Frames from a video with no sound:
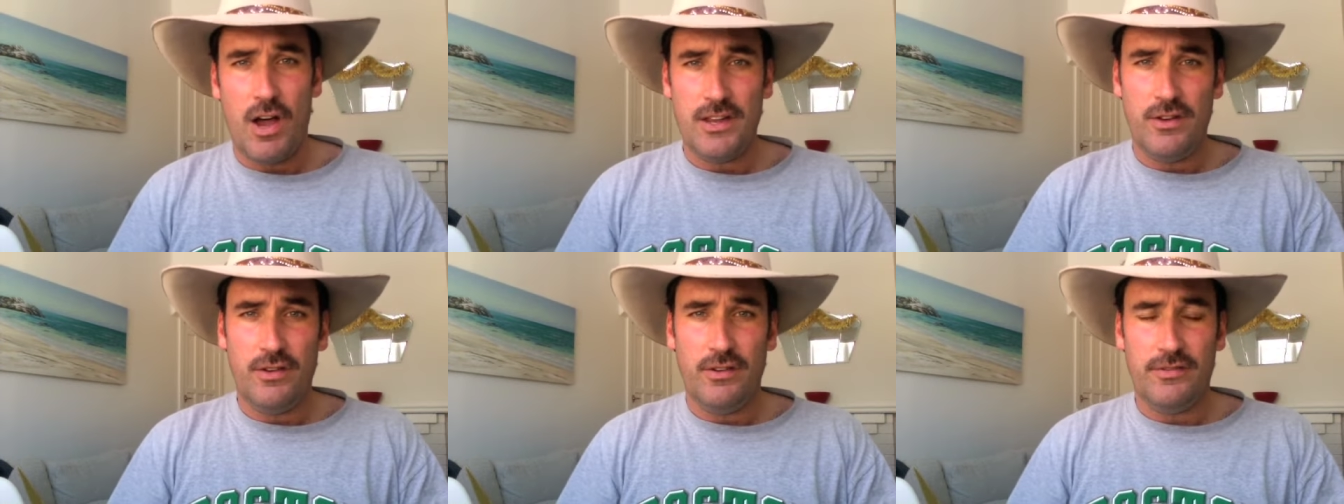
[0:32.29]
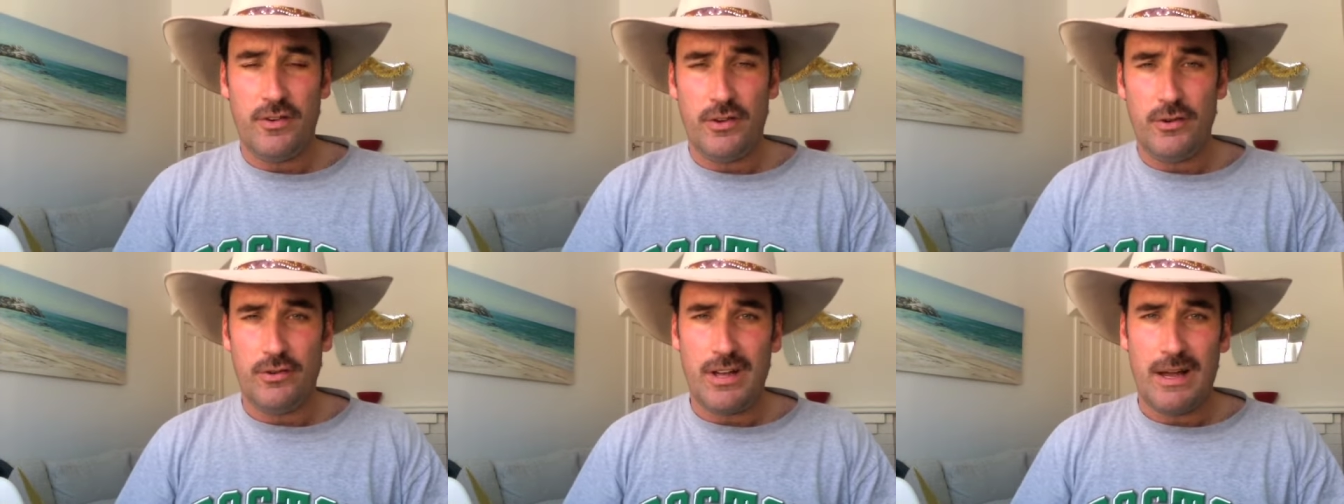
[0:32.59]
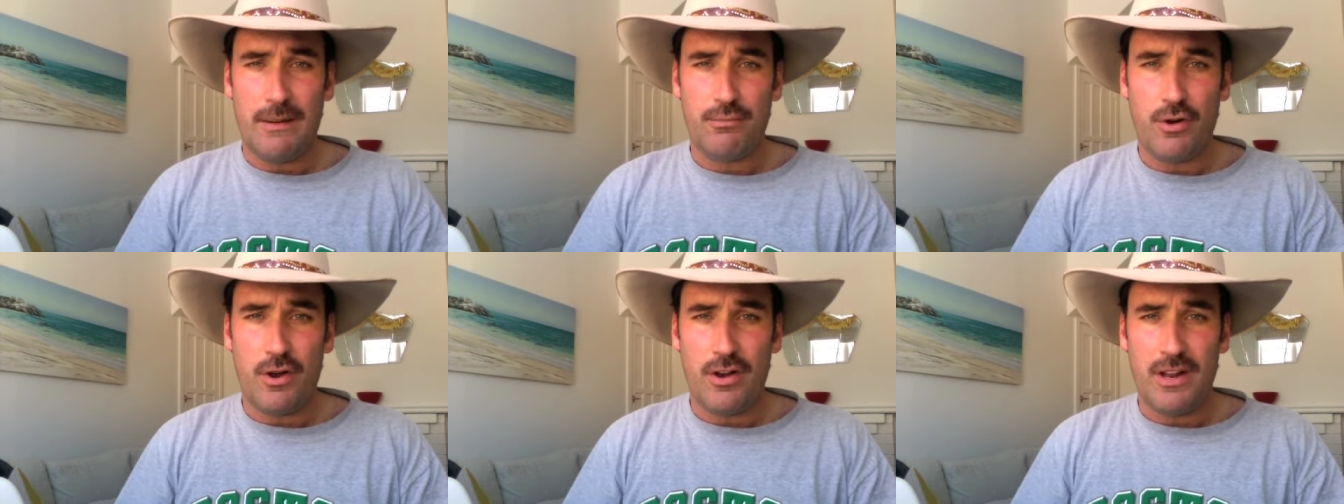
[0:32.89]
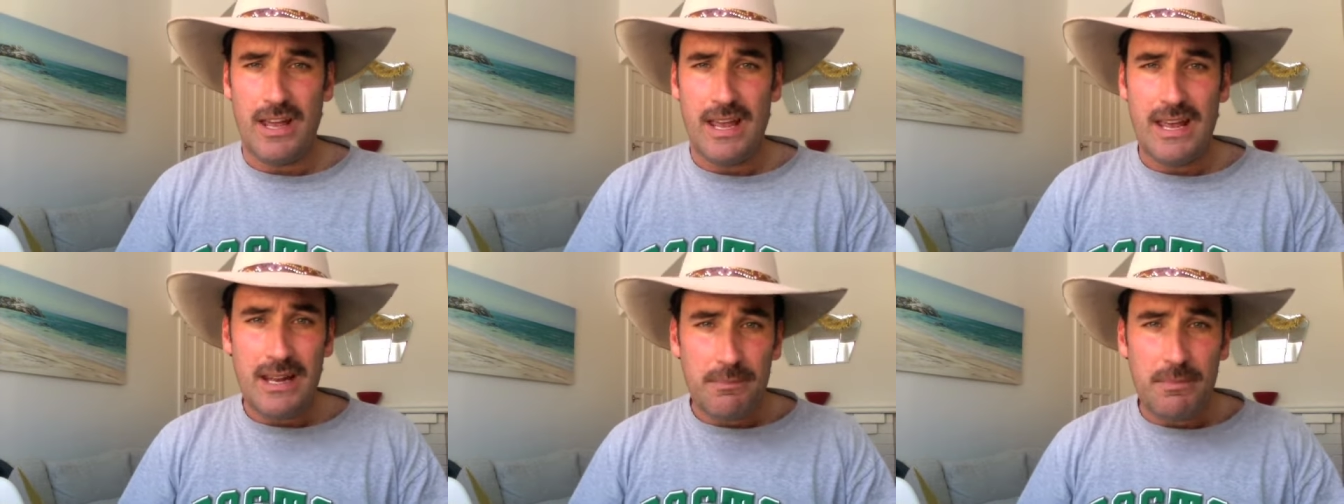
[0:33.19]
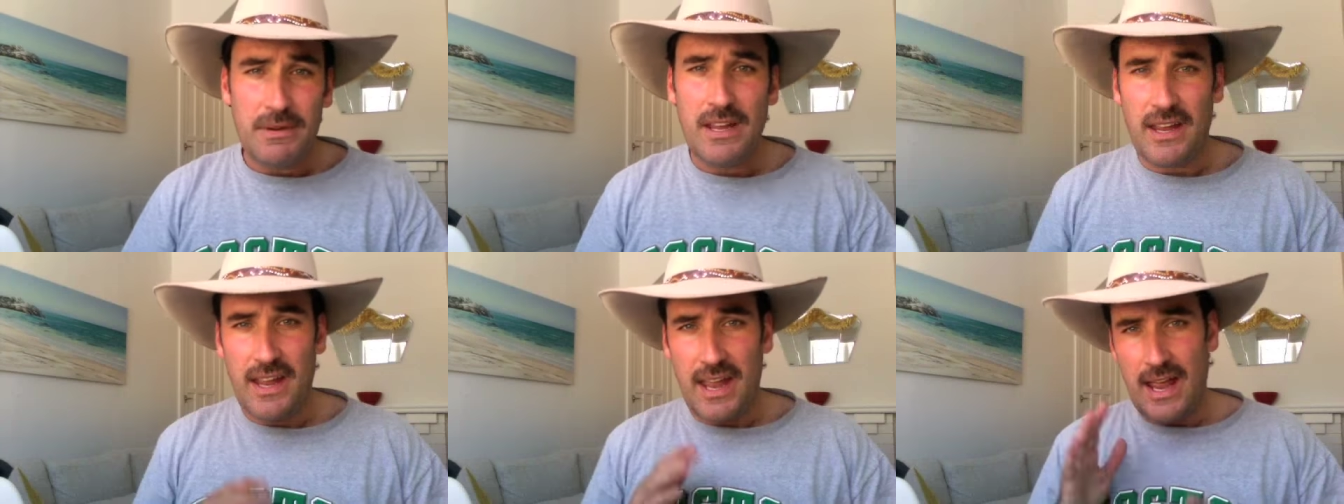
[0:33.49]
use Final Cut Pro to edit,
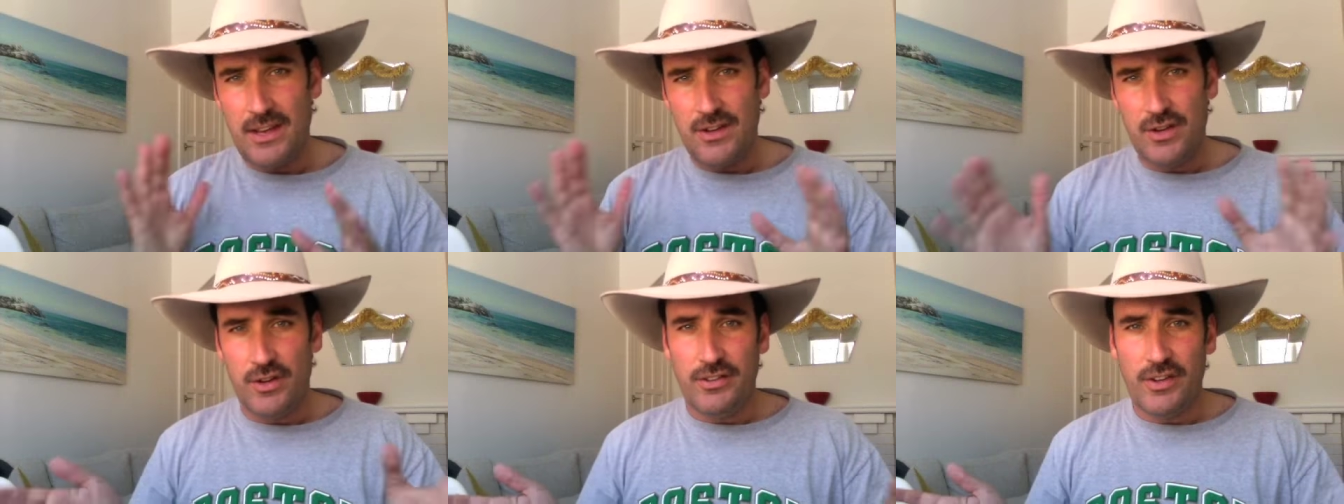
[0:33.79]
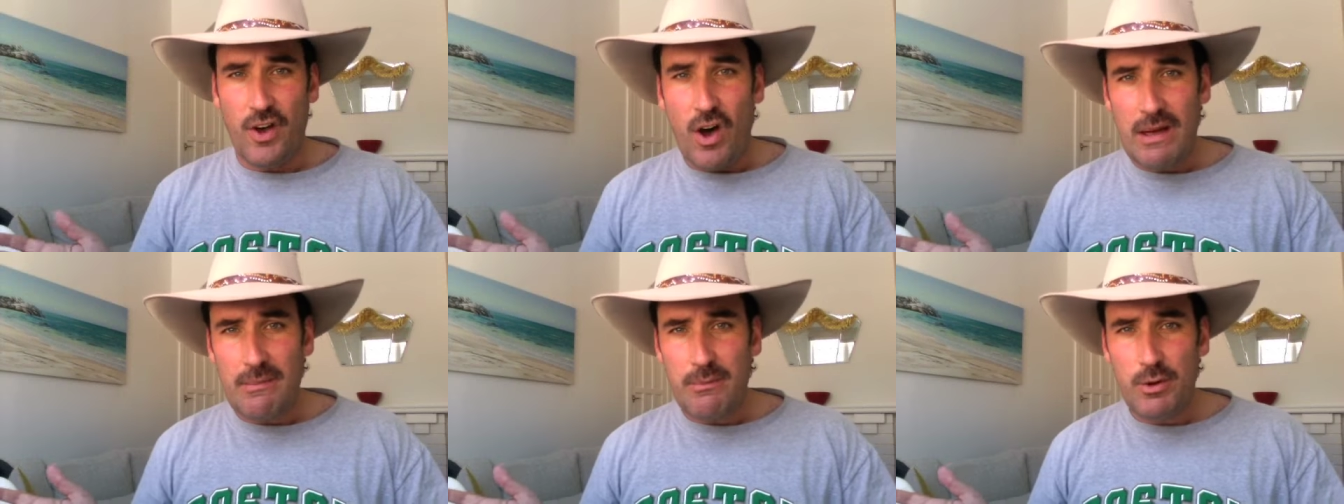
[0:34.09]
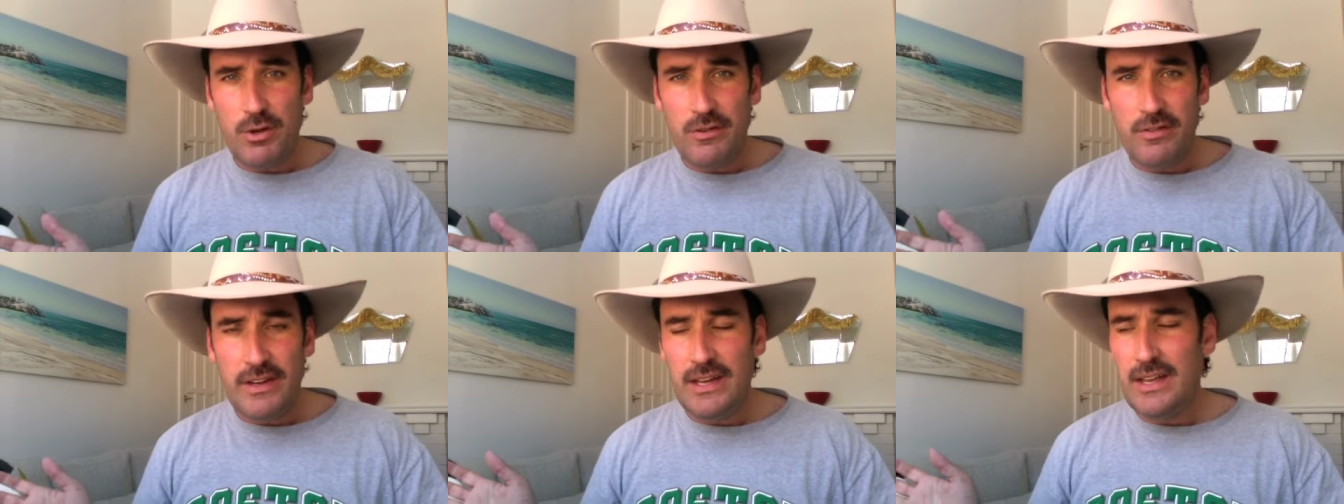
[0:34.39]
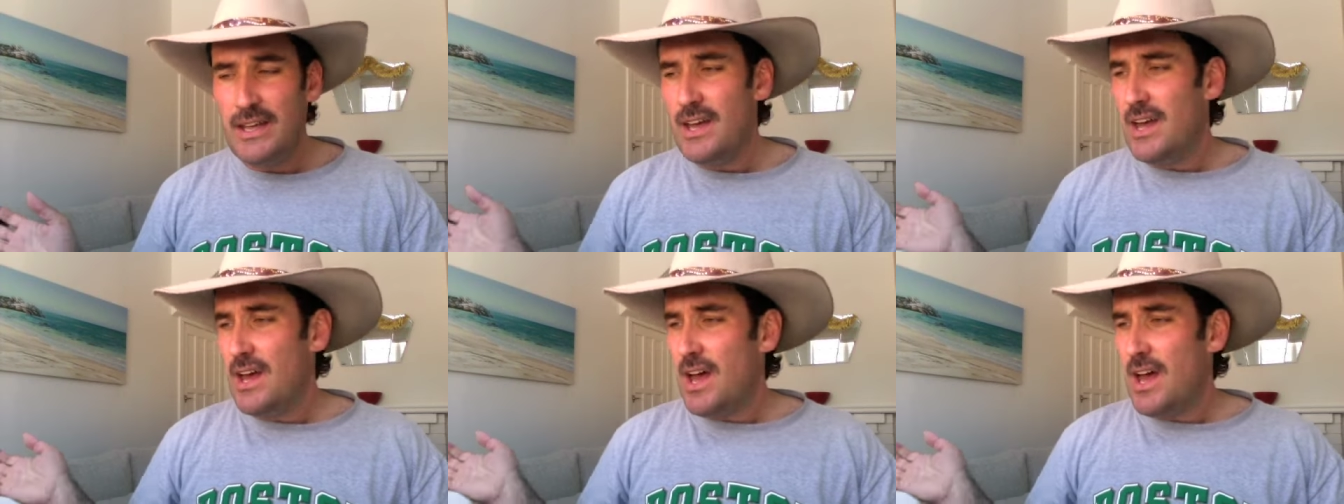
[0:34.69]
but you can use iMovie.